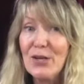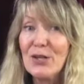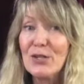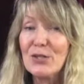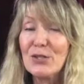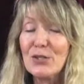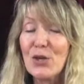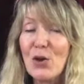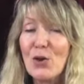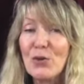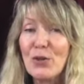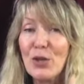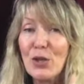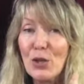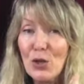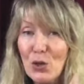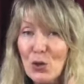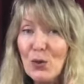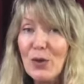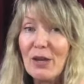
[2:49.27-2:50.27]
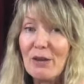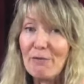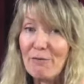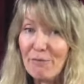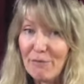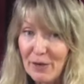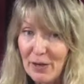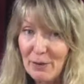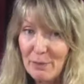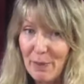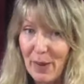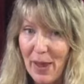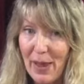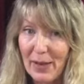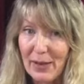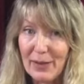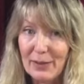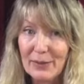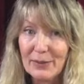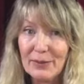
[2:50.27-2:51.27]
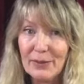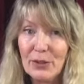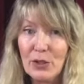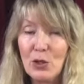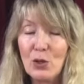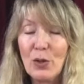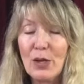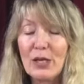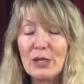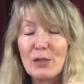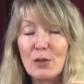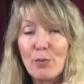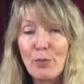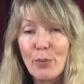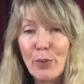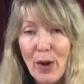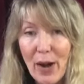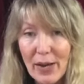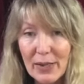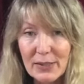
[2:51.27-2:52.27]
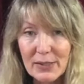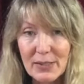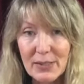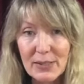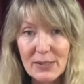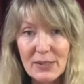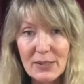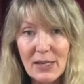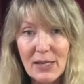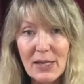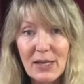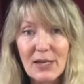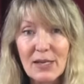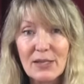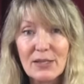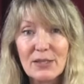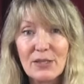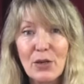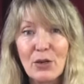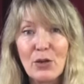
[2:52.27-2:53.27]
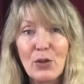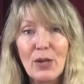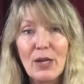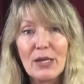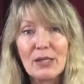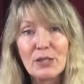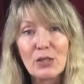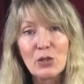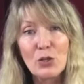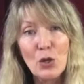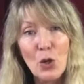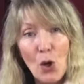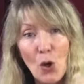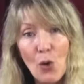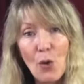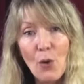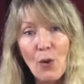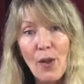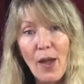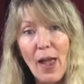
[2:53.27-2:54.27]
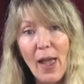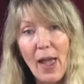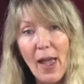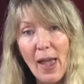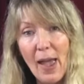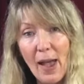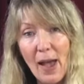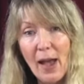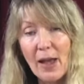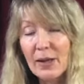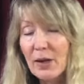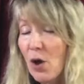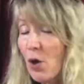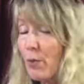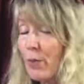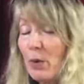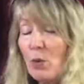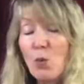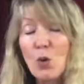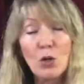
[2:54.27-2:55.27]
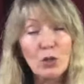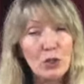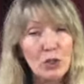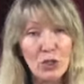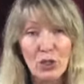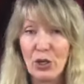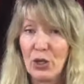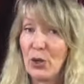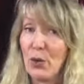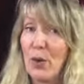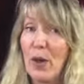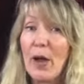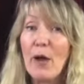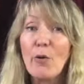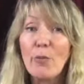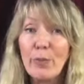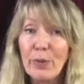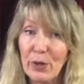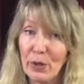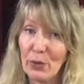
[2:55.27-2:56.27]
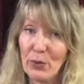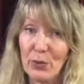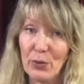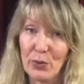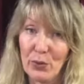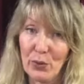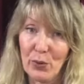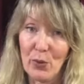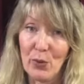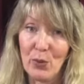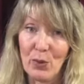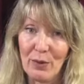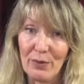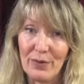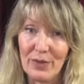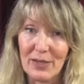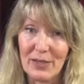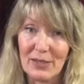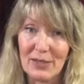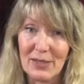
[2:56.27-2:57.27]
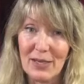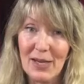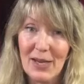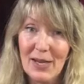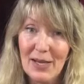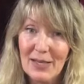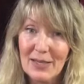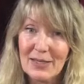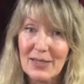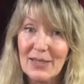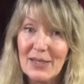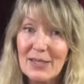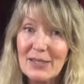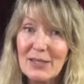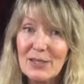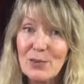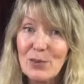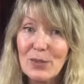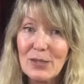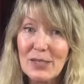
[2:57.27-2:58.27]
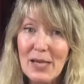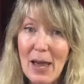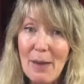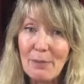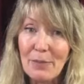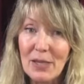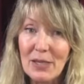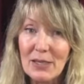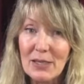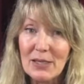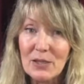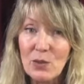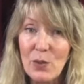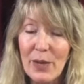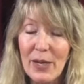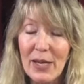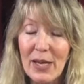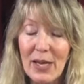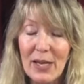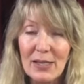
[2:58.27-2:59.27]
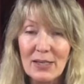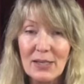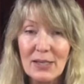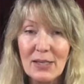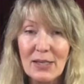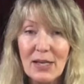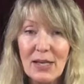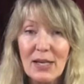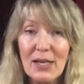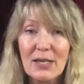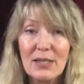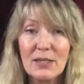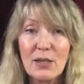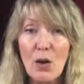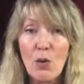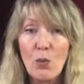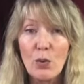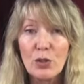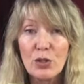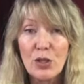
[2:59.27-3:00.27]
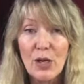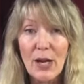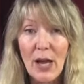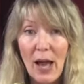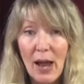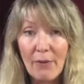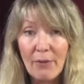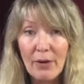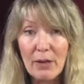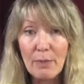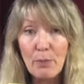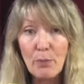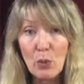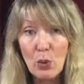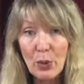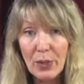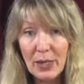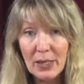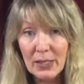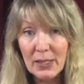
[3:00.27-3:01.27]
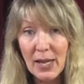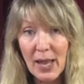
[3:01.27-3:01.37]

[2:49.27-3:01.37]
so that you get feedback, you get to practice, so you get to know how, and I'll be watching you, helping you through all of this. So this is what's happening this weekend. So I want you to hurry, book in